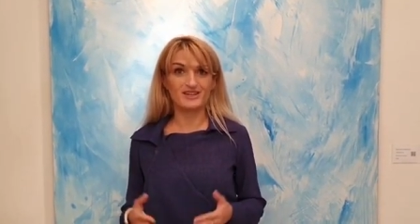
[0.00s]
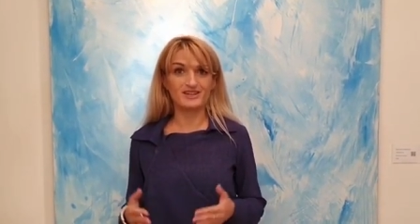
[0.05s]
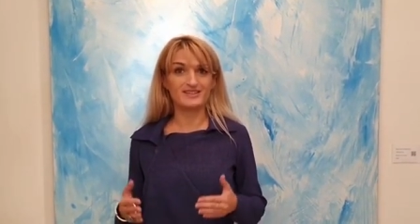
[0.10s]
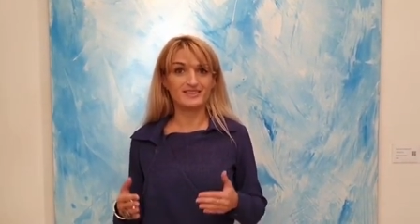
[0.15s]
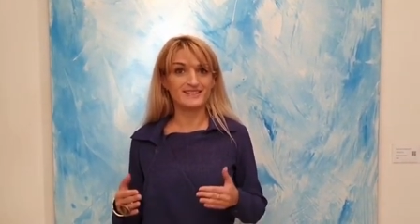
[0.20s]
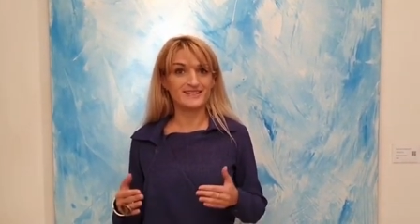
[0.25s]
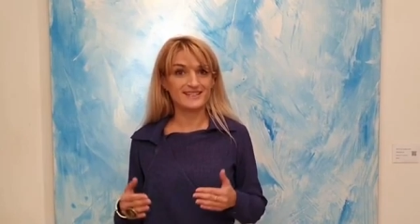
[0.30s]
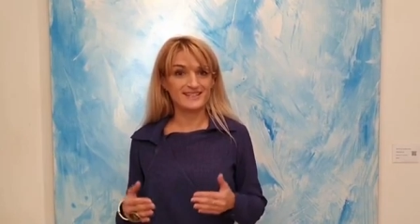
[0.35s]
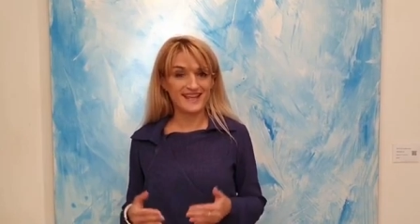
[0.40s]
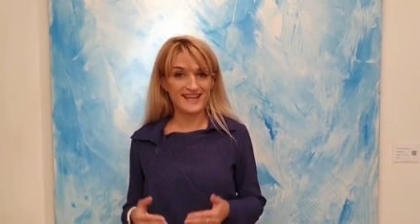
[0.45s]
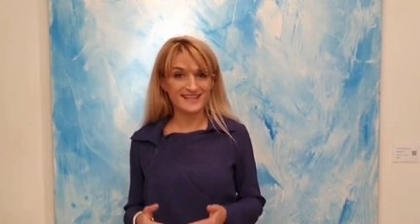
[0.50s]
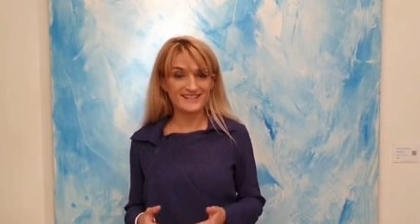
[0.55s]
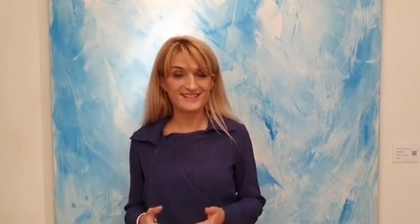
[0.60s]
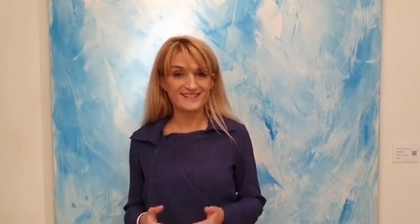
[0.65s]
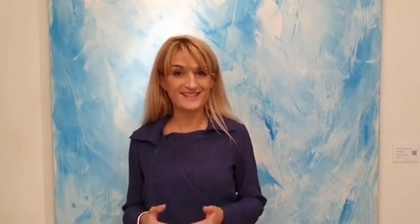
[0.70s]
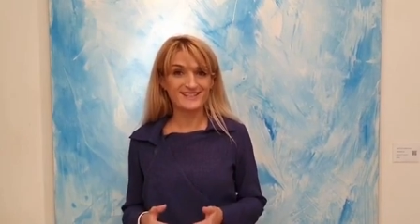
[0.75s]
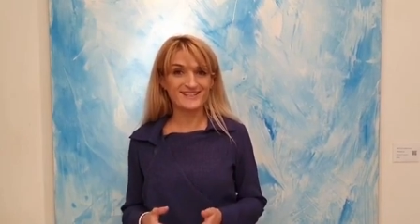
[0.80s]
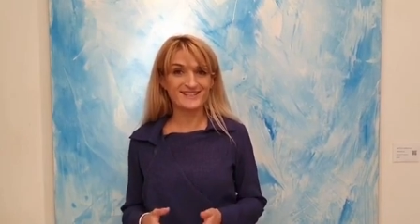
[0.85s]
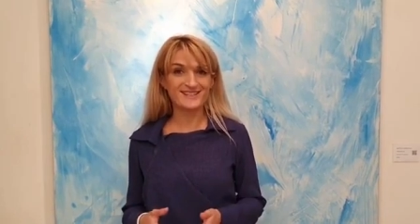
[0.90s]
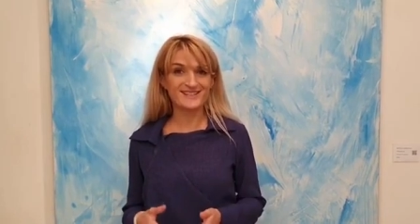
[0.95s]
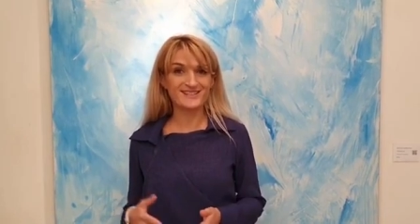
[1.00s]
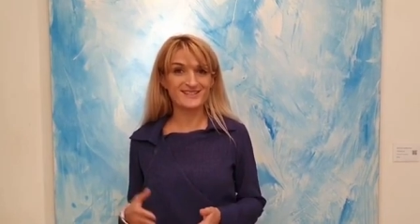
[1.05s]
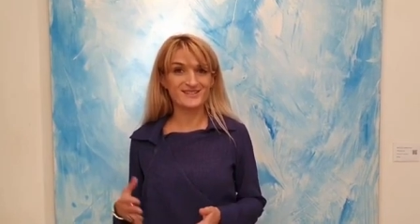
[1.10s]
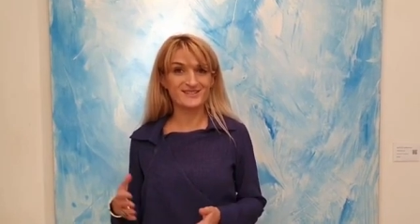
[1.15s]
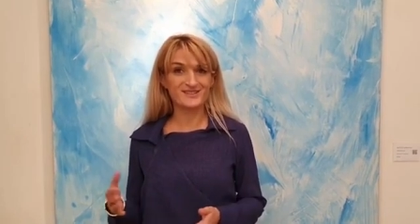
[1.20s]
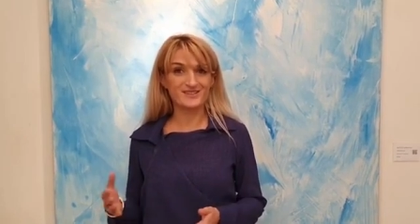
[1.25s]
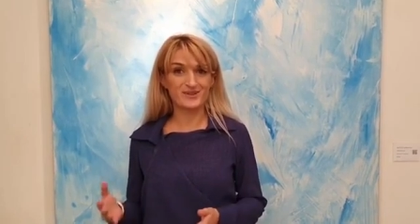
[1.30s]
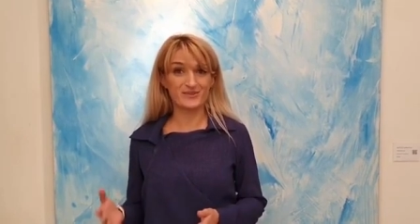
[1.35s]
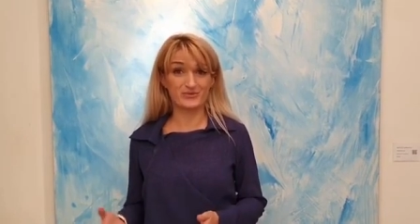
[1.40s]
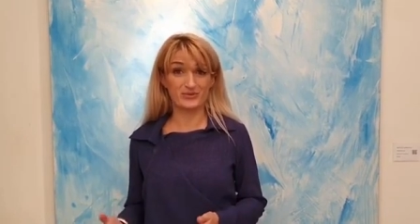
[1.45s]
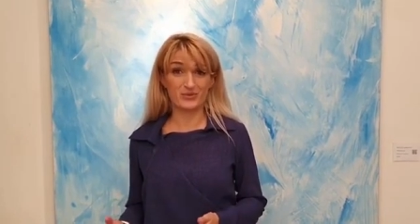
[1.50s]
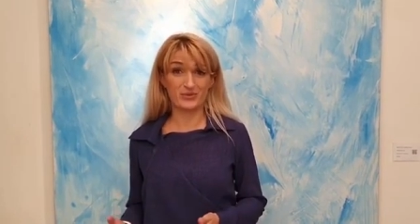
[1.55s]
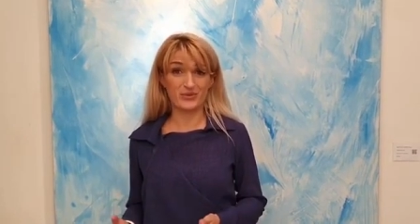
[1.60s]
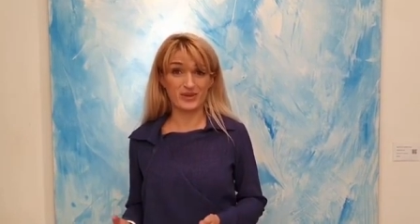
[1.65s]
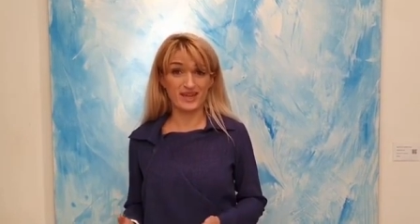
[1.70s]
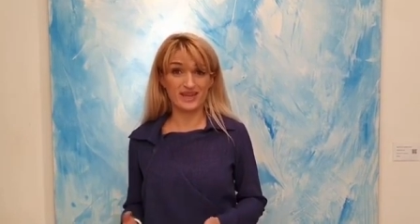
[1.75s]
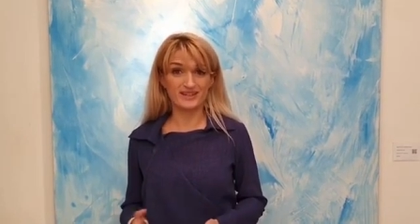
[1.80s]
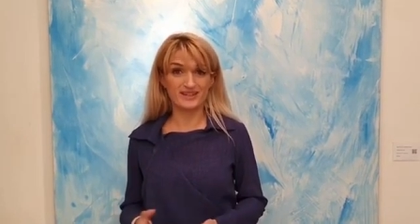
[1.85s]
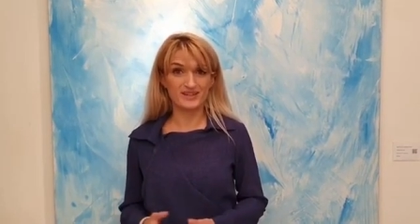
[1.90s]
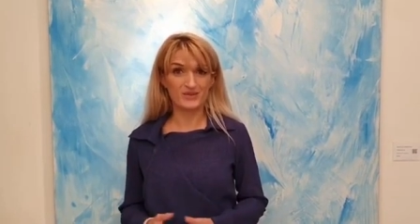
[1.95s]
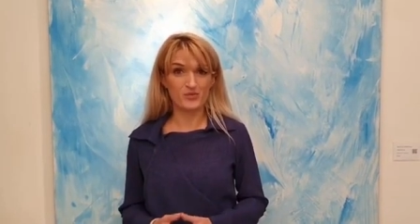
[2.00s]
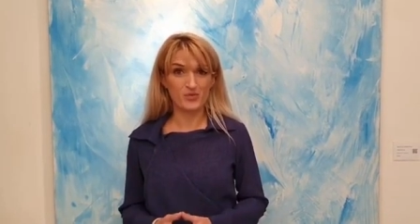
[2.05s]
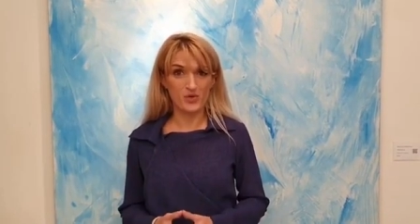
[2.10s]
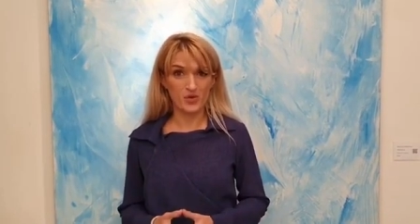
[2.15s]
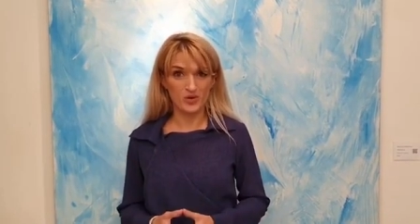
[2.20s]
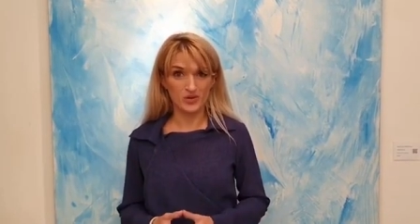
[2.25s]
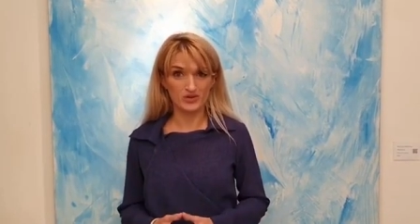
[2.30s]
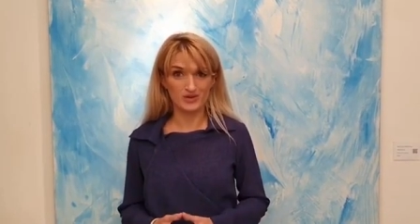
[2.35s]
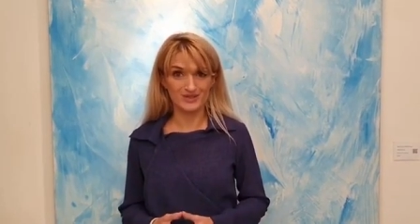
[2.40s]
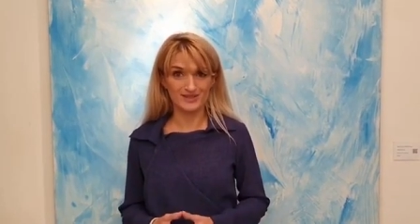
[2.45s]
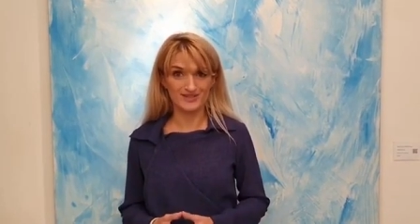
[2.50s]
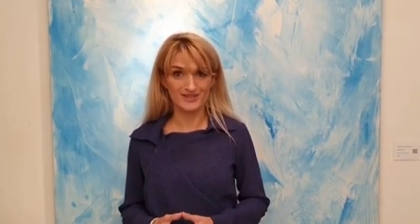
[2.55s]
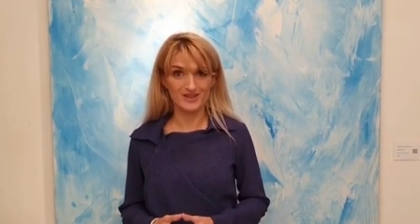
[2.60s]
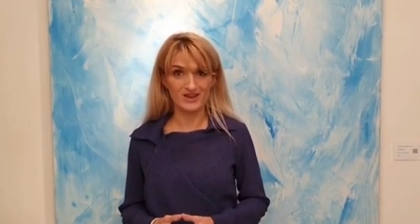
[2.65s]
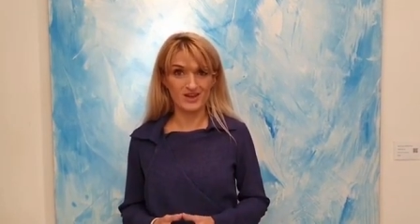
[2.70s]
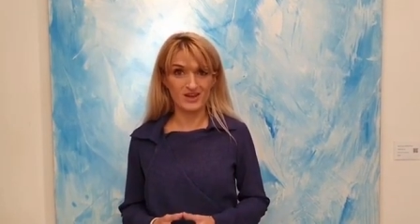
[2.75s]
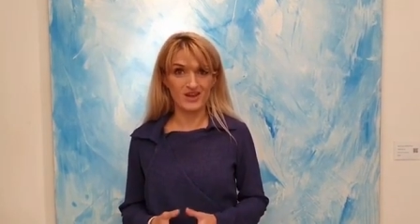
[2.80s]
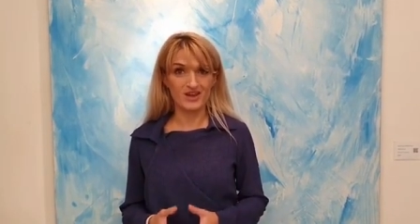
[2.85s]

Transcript: the tendencies of creating walls